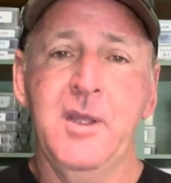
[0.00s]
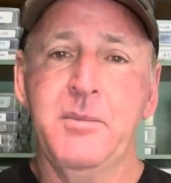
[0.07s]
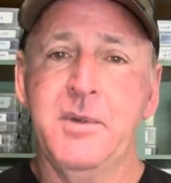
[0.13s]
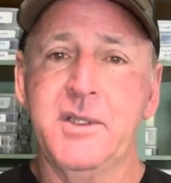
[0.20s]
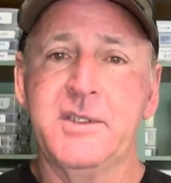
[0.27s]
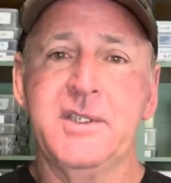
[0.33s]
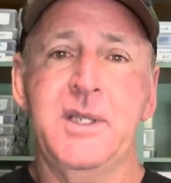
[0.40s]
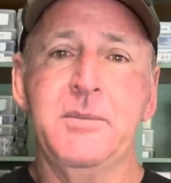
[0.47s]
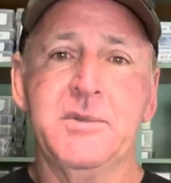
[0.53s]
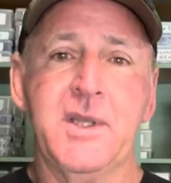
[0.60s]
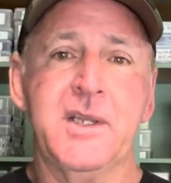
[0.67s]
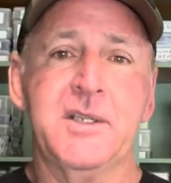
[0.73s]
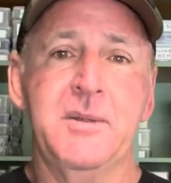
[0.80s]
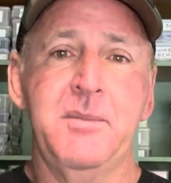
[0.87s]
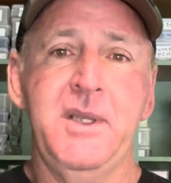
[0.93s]
But it seems
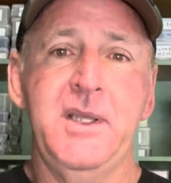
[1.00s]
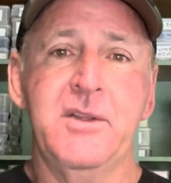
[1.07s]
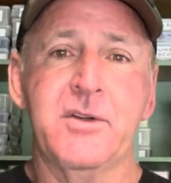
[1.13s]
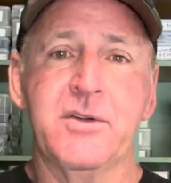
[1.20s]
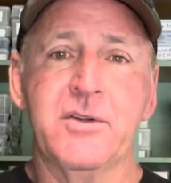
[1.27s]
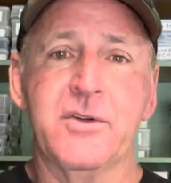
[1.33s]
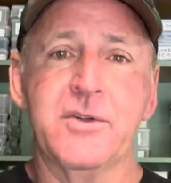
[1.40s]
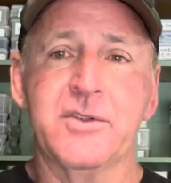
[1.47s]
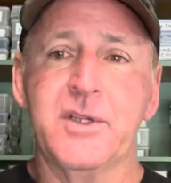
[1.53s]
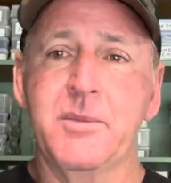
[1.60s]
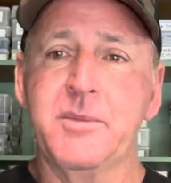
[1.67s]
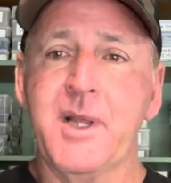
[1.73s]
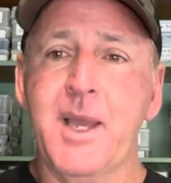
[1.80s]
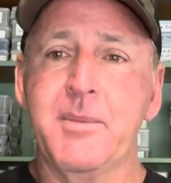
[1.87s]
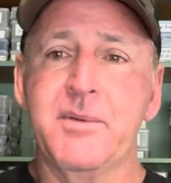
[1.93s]
like to me there's
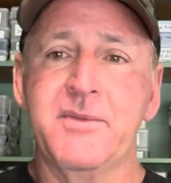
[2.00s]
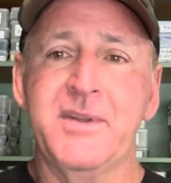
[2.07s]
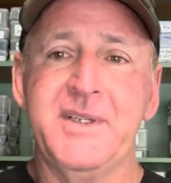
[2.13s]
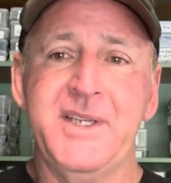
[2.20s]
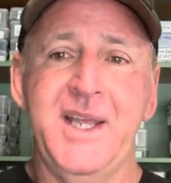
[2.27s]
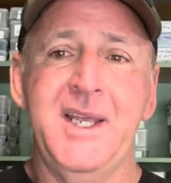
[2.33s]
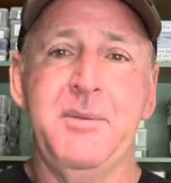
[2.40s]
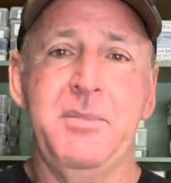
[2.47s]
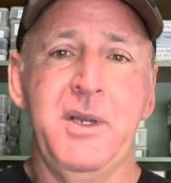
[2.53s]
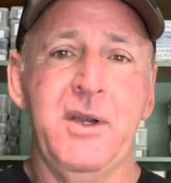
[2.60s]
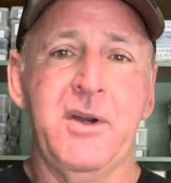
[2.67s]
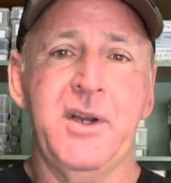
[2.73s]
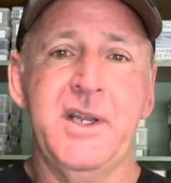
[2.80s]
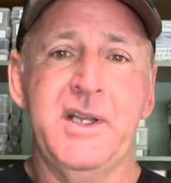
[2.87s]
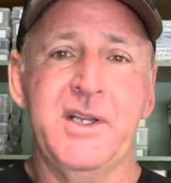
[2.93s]
some type of a dead
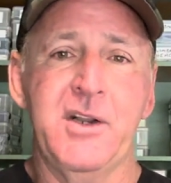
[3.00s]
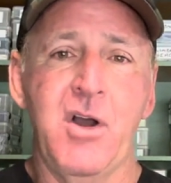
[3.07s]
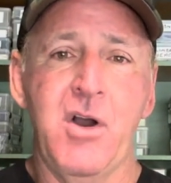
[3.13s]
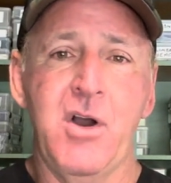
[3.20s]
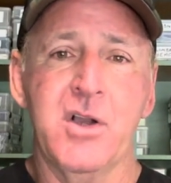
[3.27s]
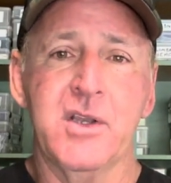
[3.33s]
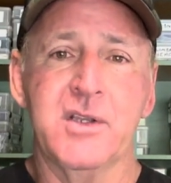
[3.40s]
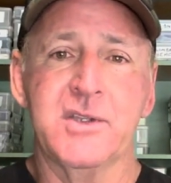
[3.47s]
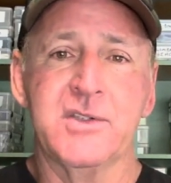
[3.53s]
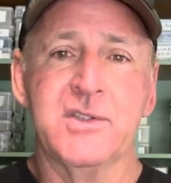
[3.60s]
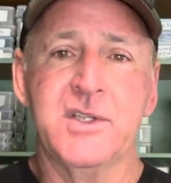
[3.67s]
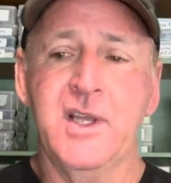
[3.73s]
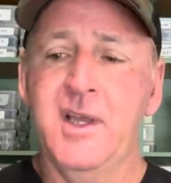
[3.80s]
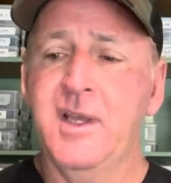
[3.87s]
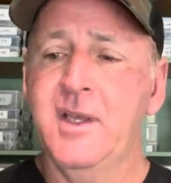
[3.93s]
period in
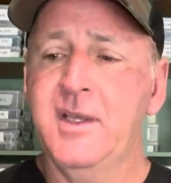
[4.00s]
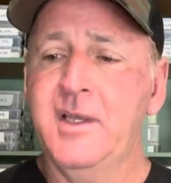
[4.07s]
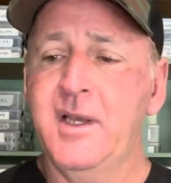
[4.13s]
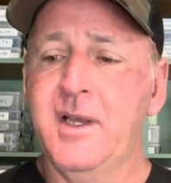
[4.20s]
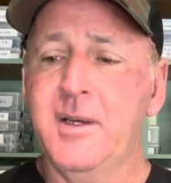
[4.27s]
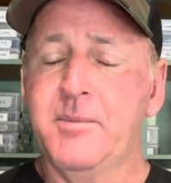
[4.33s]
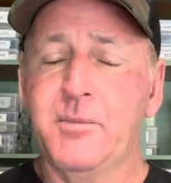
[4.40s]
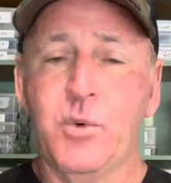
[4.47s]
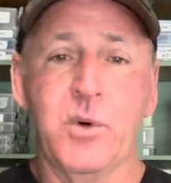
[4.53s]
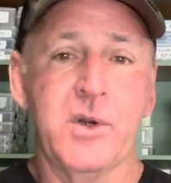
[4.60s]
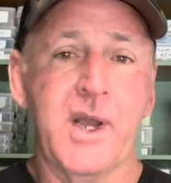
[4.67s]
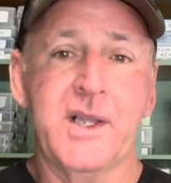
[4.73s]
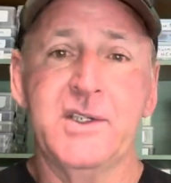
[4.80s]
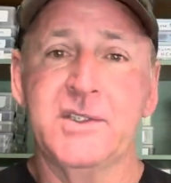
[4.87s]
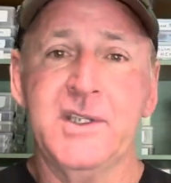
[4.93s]
August where
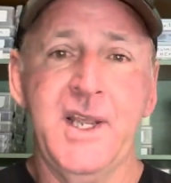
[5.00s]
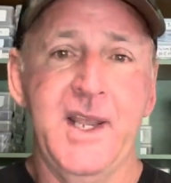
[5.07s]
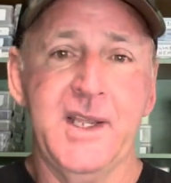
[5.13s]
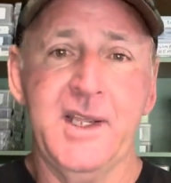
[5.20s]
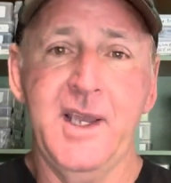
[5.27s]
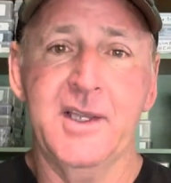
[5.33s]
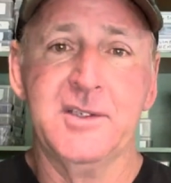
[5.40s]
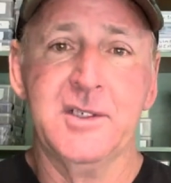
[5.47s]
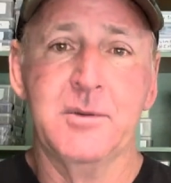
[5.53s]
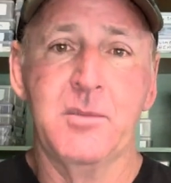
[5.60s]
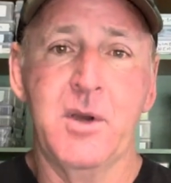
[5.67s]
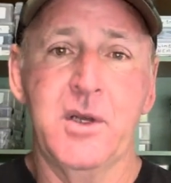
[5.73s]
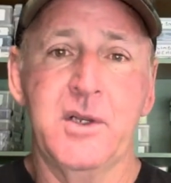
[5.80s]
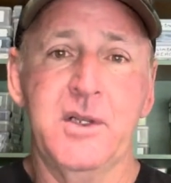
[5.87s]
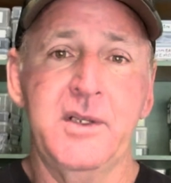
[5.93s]
I just can't catch them
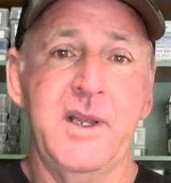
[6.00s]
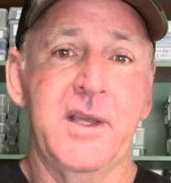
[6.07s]
on it.